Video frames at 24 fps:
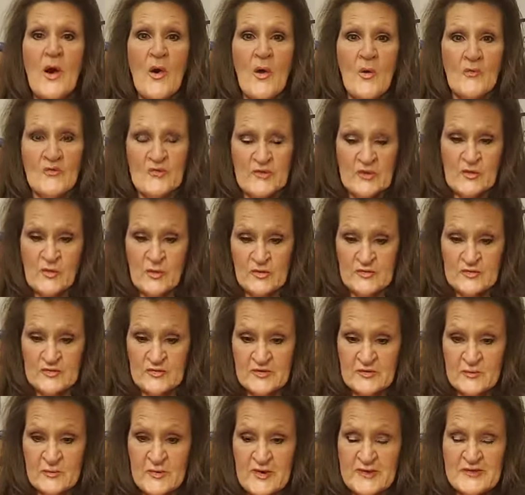over the course of
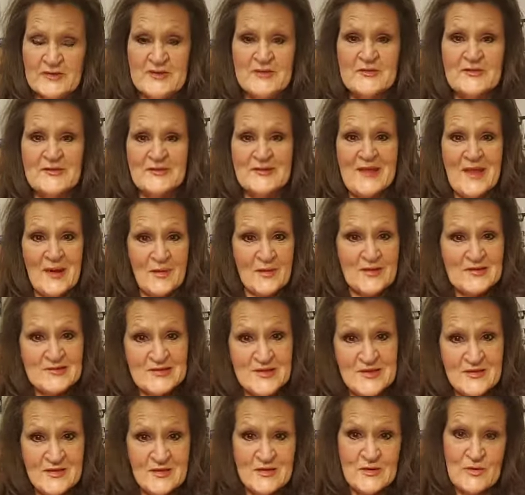this week to
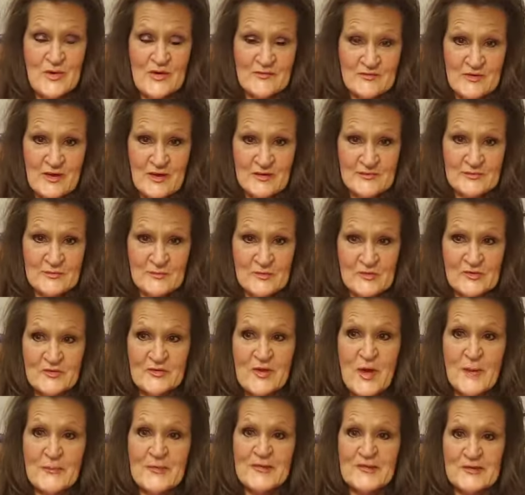guarantee that you have customers
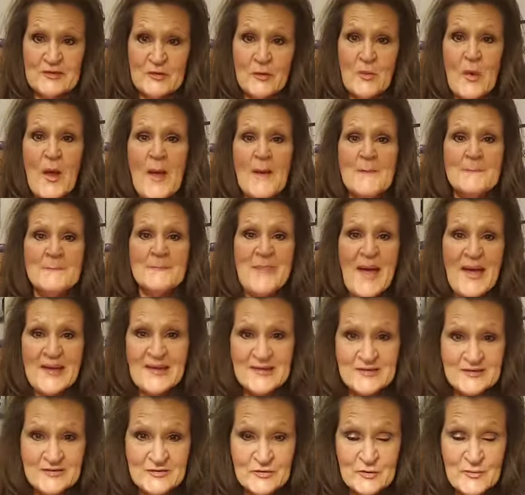coming to you
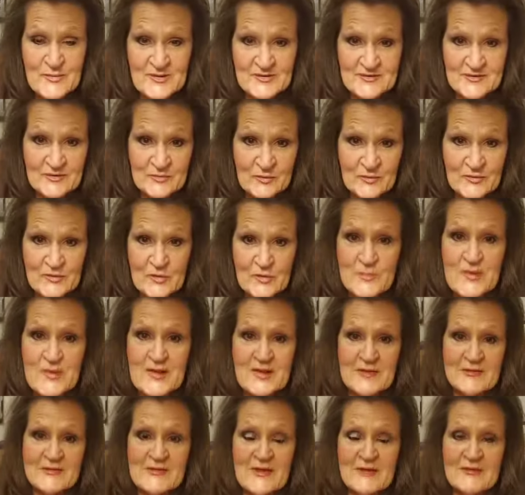begging to do business with you
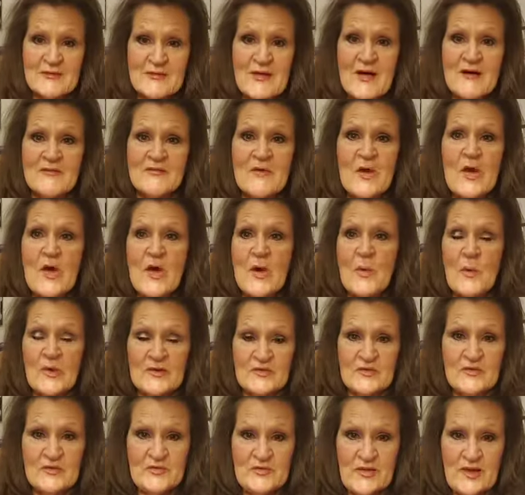because they love
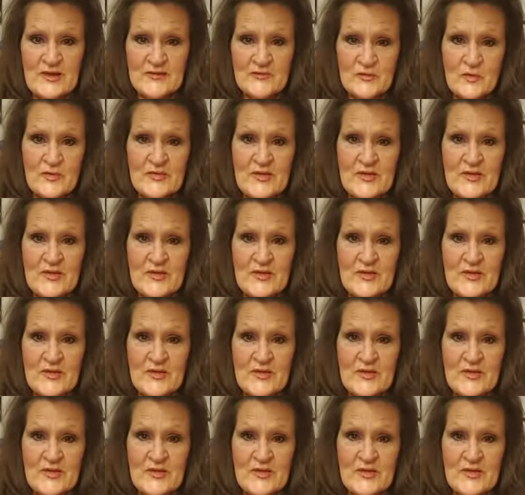what you stand for.